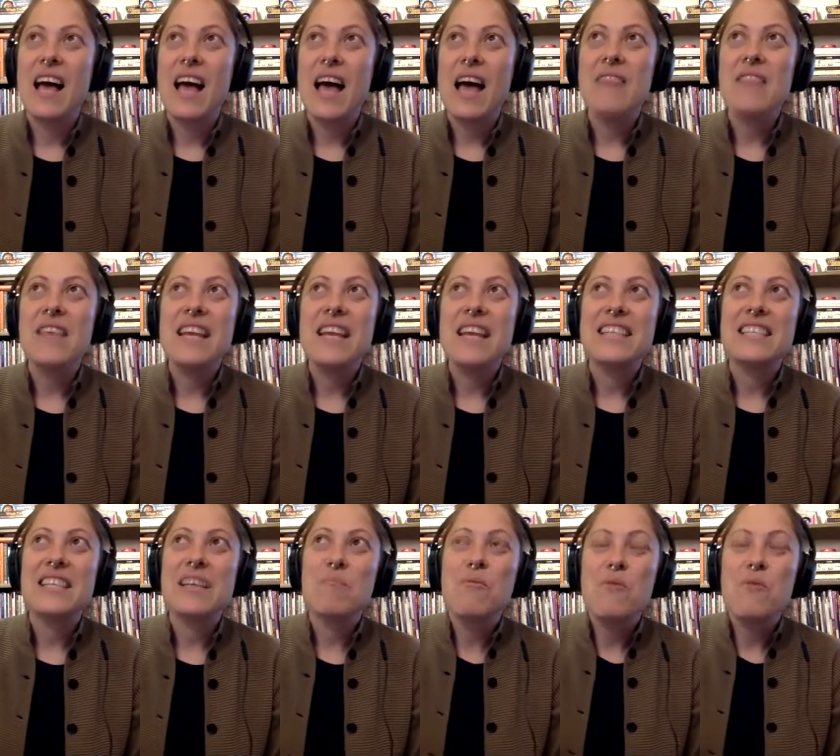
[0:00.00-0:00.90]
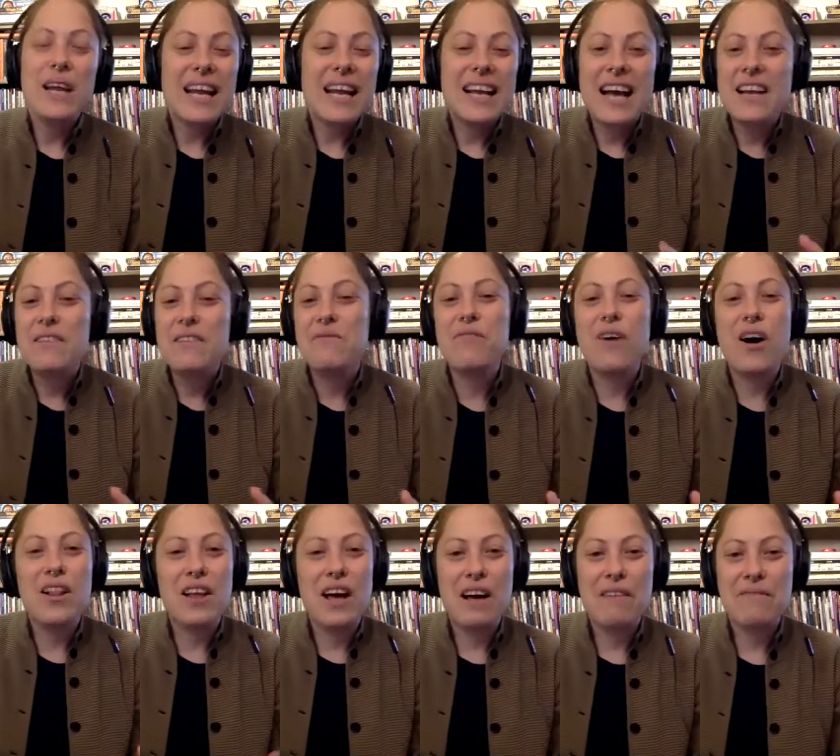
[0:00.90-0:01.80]
and then at some point i kind of
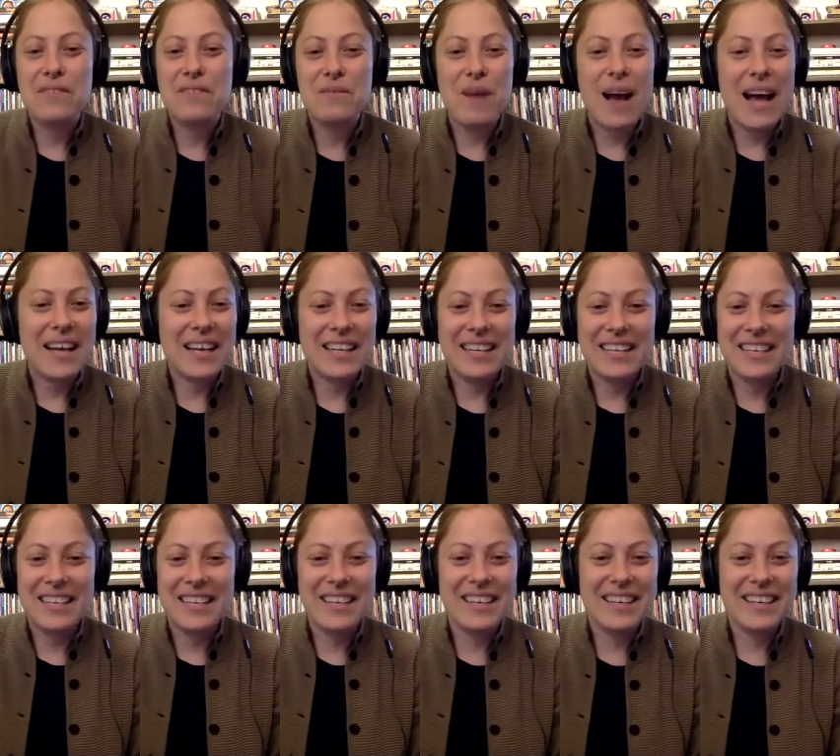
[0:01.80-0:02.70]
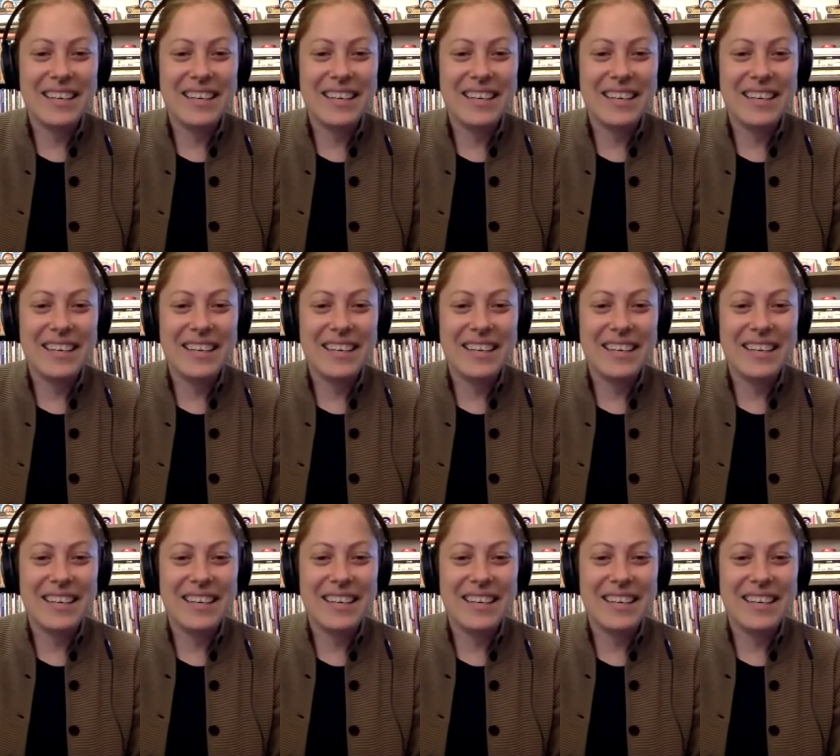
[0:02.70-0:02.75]
fall off the wagon and